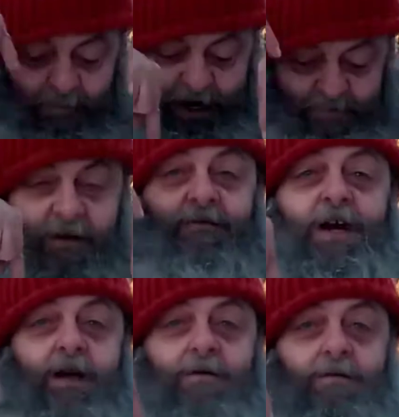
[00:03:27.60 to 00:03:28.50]
Bottom of this
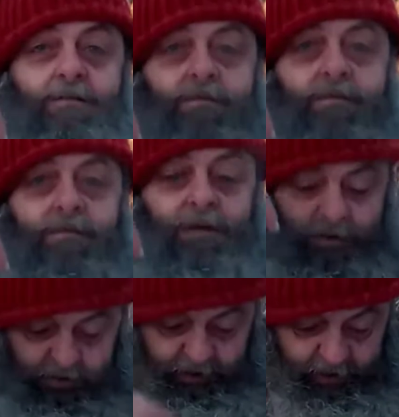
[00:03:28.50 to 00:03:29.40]
video,
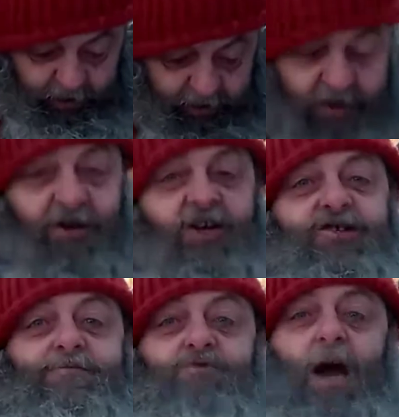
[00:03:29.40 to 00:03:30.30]
there's a little
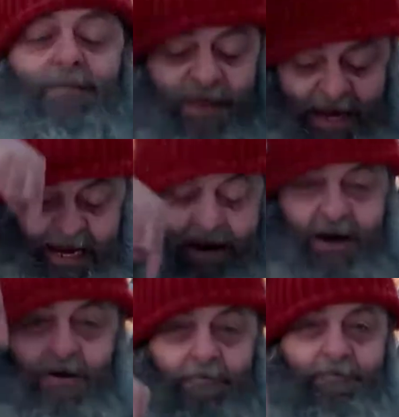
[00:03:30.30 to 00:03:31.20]
subscribe thingy down
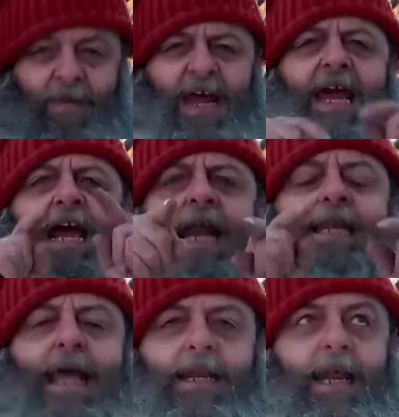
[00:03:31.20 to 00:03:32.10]
there.
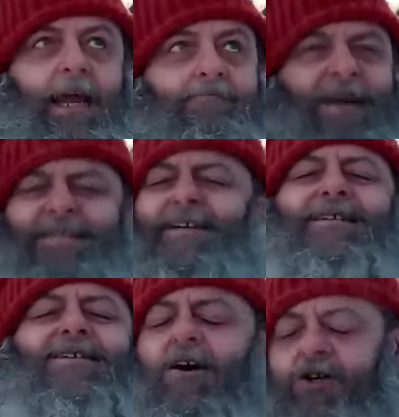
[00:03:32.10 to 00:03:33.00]
Click that thing. It
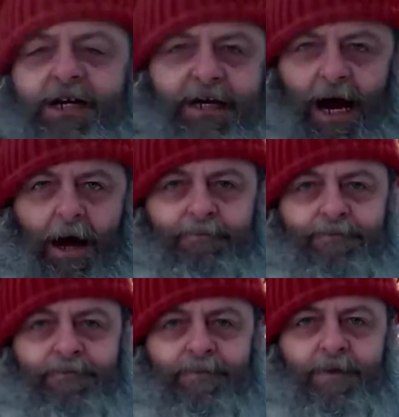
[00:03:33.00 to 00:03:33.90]
doesn't cost you a dime.
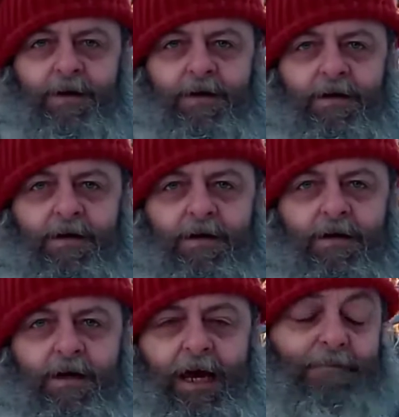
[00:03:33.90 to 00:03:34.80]

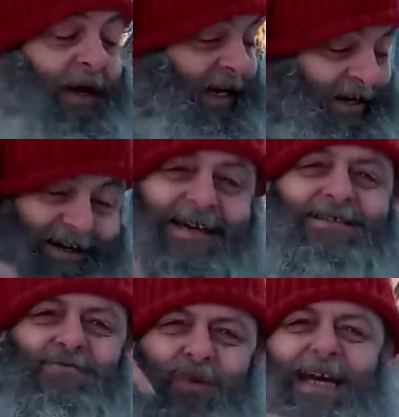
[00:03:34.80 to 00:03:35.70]
And
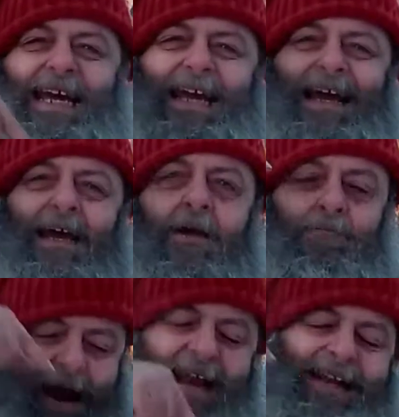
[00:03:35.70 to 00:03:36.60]
because we
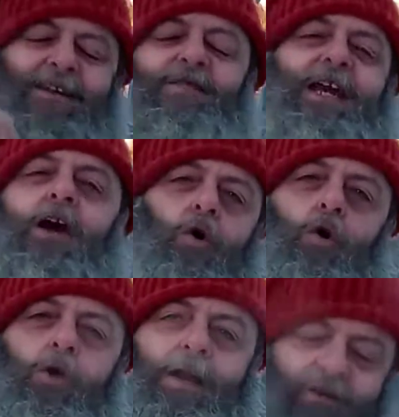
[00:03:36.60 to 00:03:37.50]
made this video
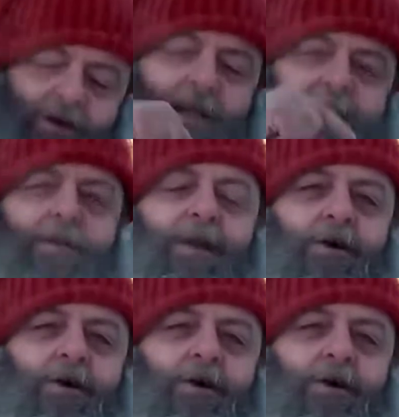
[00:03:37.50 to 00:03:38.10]
and took the time to